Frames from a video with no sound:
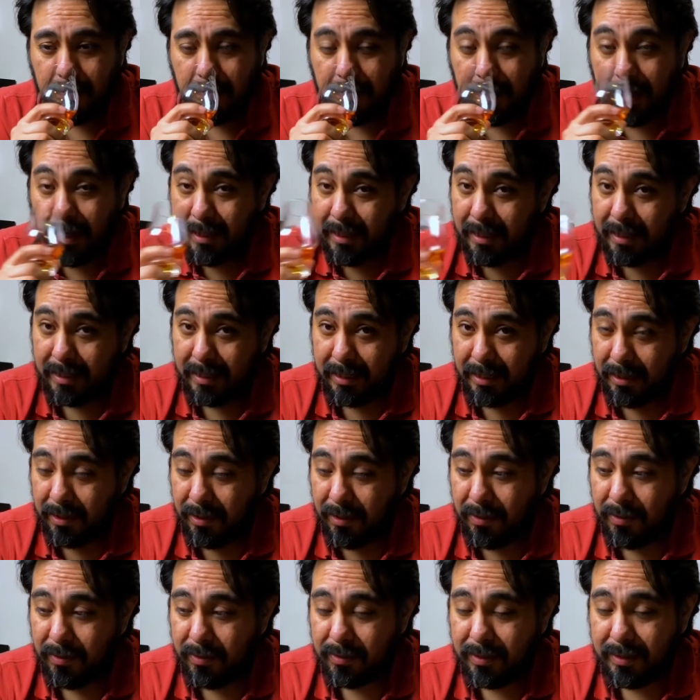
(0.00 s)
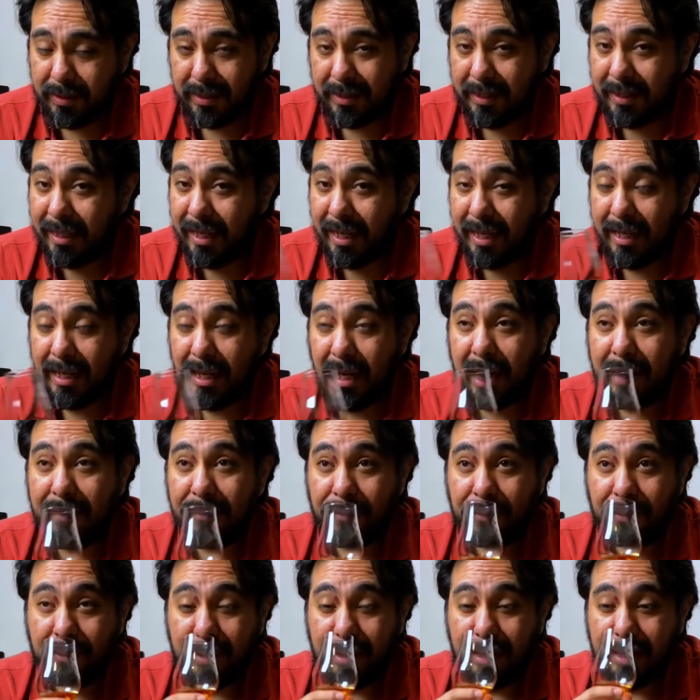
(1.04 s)
And on the nose, you get a
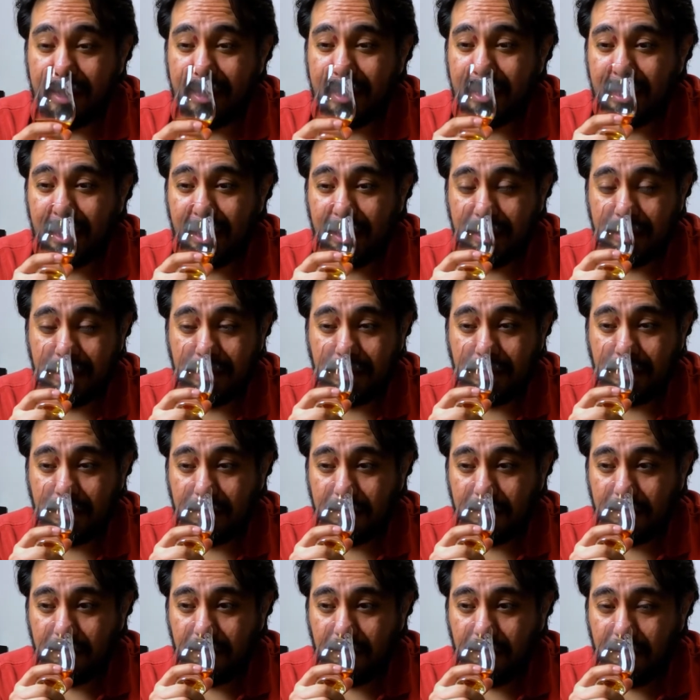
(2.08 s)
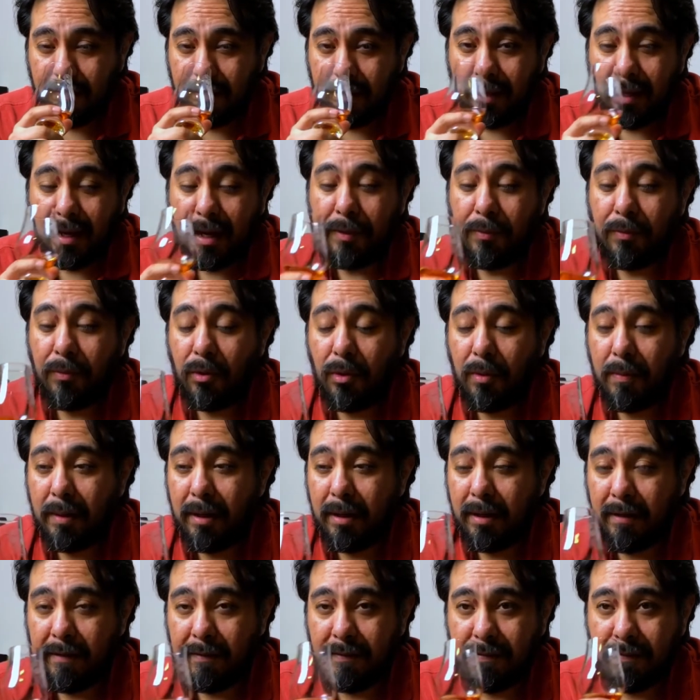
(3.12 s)
really nice aroma
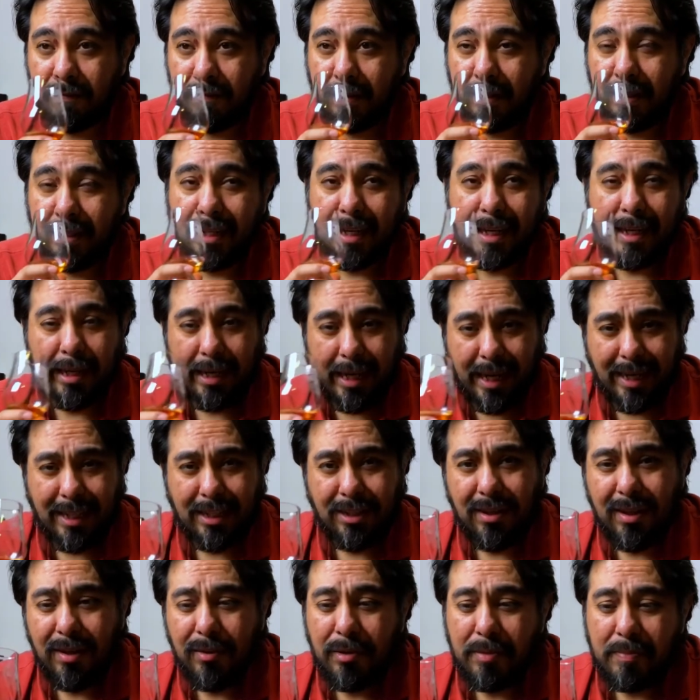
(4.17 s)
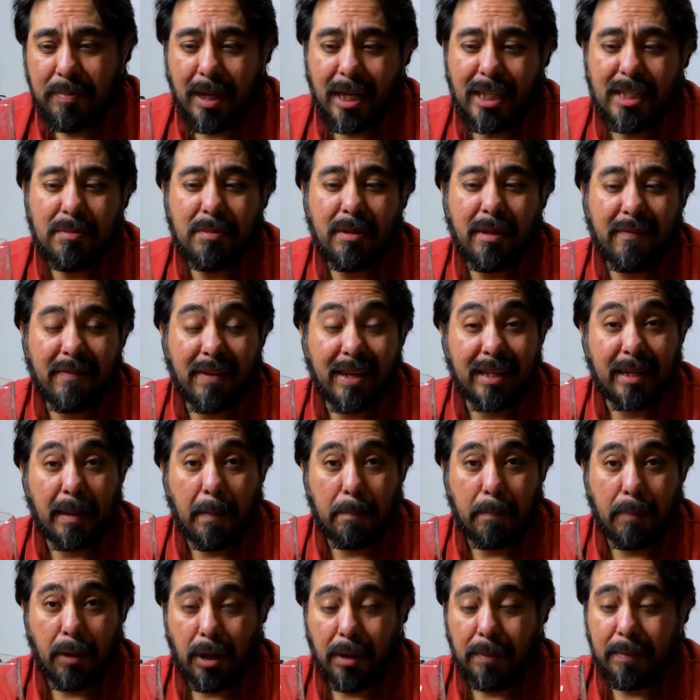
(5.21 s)
of, it actually reminds me of like a
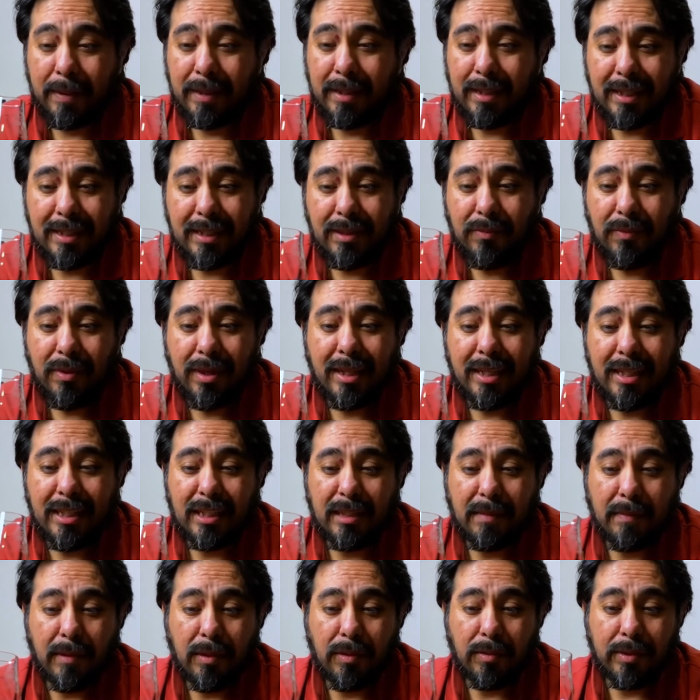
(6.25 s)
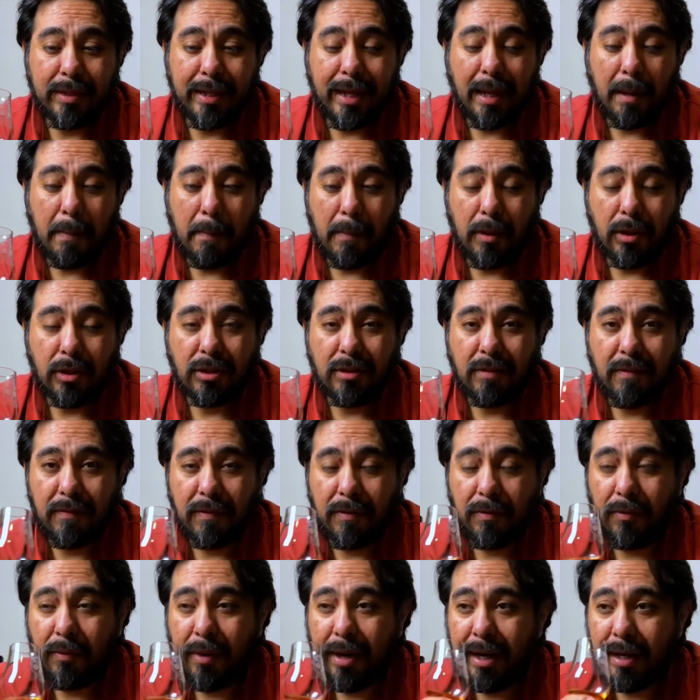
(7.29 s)
bourbon. Doesn't really smell that much of a
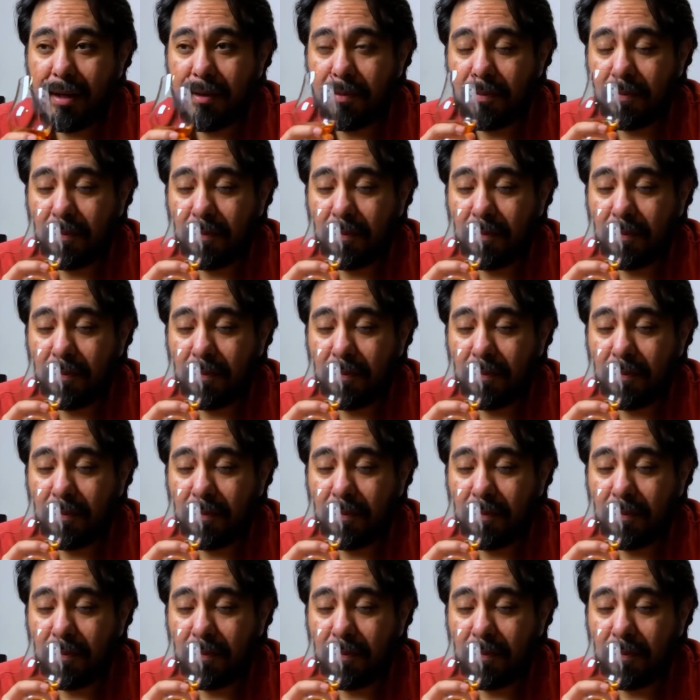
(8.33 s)
rye